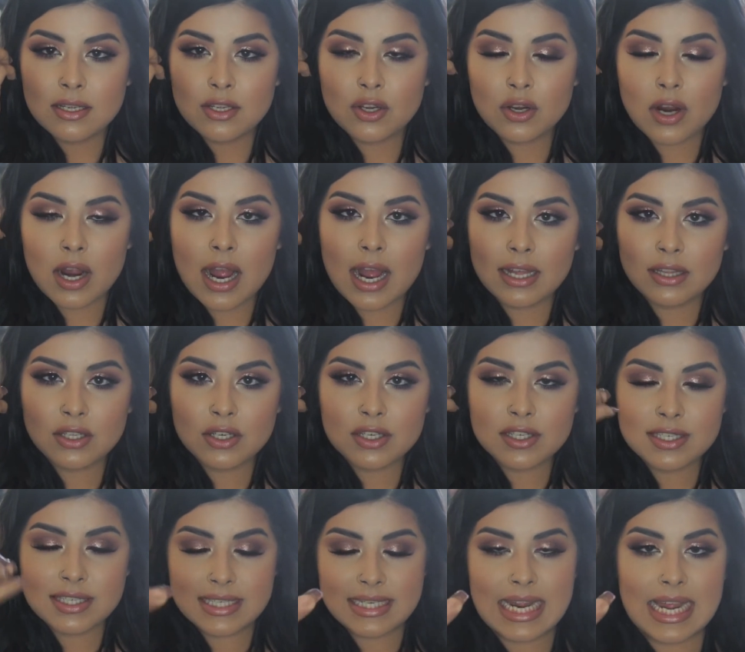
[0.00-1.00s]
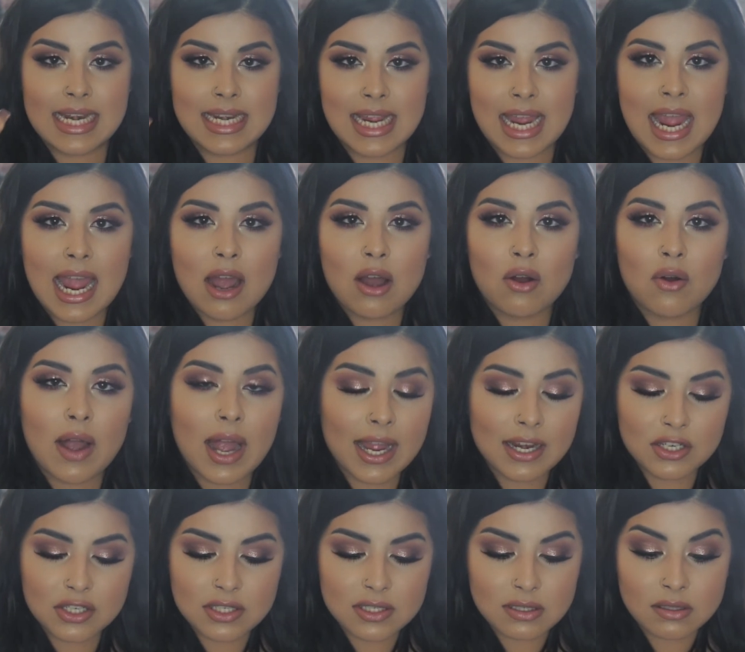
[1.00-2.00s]
your eye look, stand out.
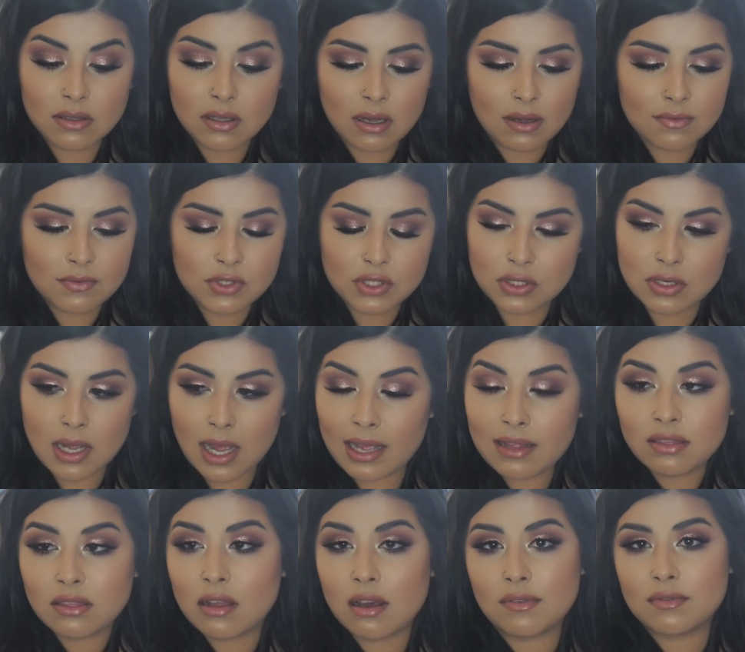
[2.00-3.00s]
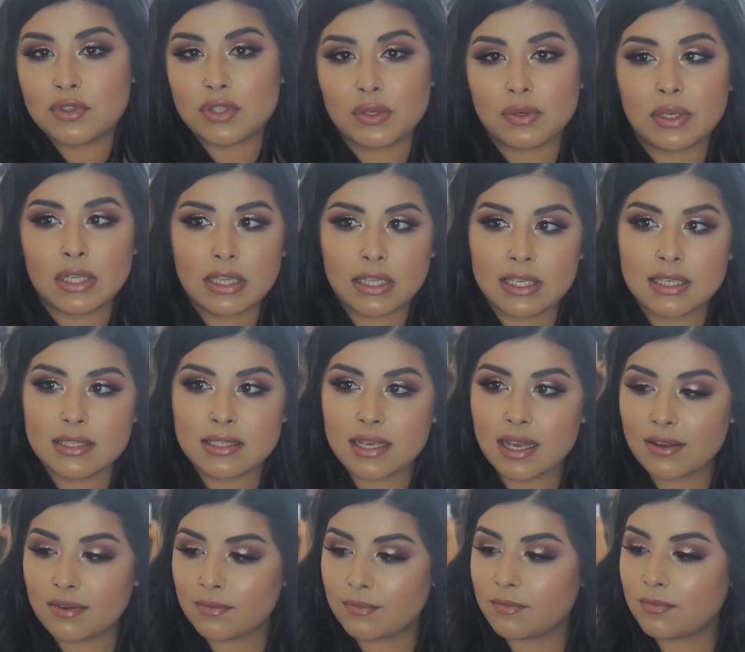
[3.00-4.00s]
I love doing this.
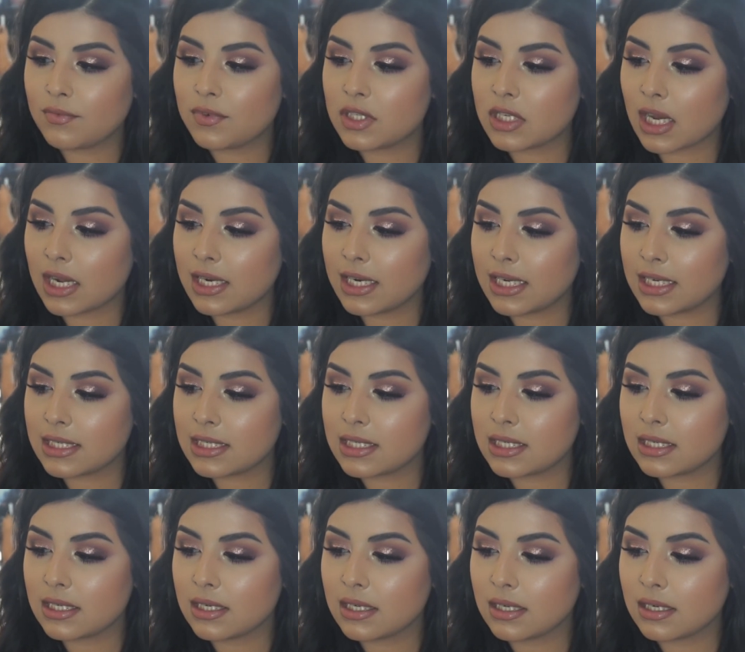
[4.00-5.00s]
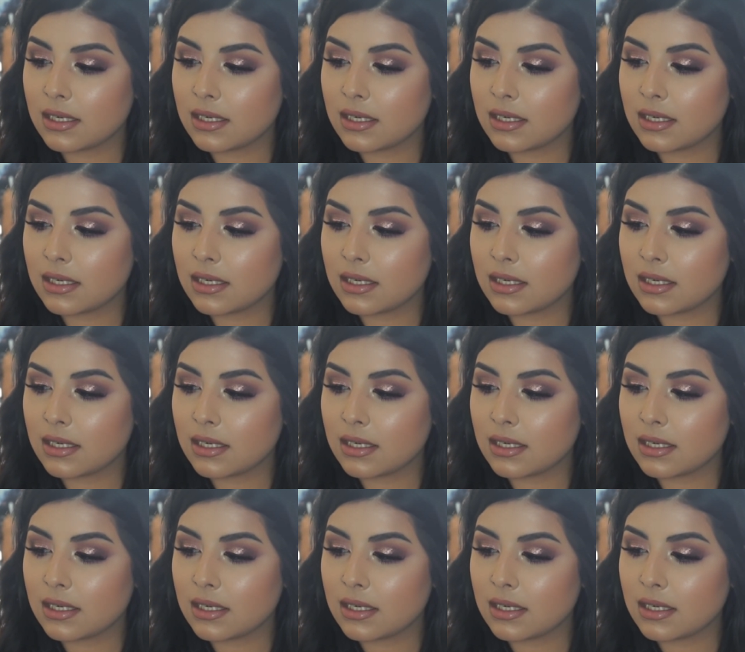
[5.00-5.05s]
I've done it